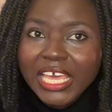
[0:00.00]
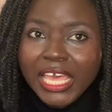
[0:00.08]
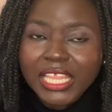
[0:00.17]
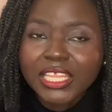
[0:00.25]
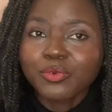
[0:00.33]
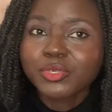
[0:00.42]

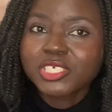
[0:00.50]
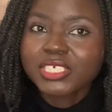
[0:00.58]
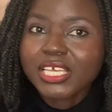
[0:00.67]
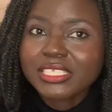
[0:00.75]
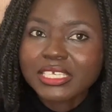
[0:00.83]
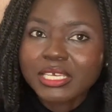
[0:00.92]
And then when she
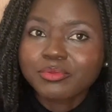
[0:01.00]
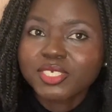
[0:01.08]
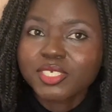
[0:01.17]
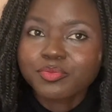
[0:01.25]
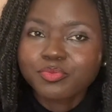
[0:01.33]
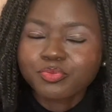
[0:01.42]
escaped,
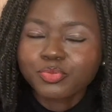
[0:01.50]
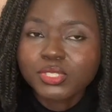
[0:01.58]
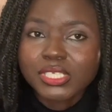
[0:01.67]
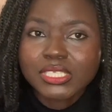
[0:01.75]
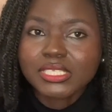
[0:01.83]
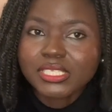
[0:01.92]
she put
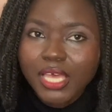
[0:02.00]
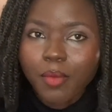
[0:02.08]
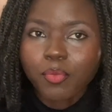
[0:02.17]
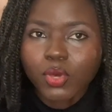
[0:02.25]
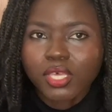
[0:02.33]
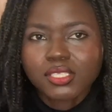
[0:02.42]
it inside her
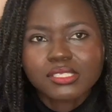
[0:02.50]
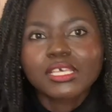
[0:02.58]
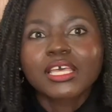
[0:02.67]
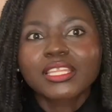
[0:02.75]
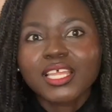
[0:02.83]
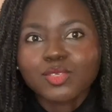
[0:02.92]
pocket.
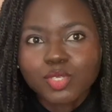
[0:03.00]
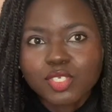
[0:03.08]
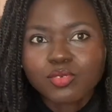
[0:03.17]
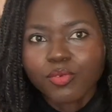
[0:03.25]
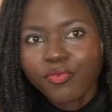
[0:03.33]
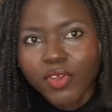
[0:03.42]
That's what she's
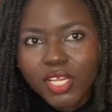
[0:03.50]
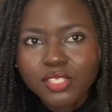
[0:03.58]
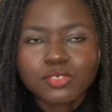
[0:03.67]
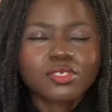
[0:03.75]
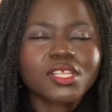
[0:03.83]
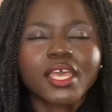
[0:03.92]
referring
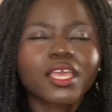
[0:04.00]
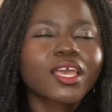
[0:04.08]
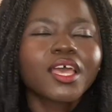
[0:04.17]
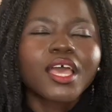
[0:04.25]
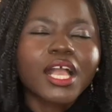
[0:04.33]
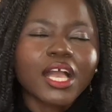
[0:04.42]
to. Like,
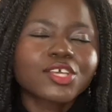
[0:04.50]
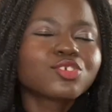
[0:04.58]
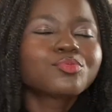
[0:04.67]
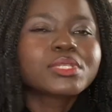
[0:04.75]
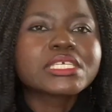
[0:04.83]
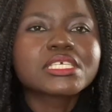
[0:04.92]
can you
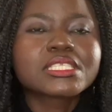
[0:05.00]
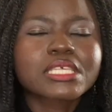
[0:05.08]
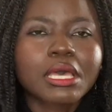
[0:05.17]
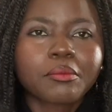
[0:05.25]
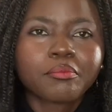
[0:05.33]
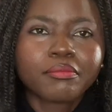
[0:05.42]
please
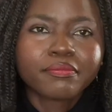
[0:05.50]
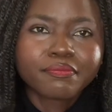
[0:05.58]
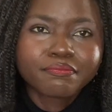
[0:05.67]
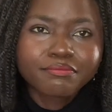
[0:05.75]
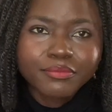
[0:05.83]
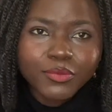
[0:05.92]

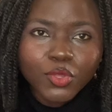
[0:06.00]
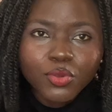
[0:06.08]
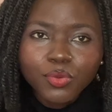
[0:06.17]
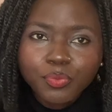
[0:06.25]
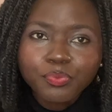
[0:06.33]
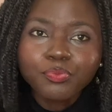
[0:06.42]

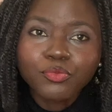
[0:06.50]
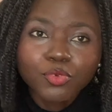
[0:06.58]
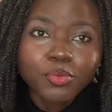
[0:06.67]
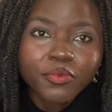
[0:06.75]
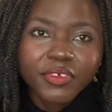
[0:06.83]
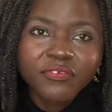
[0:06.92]

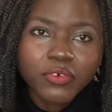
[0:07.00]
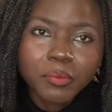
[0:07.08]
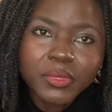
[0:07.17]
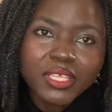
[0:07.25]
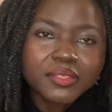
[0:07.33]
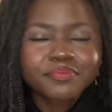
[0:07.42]
remove it for
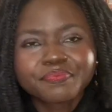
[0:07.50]
me?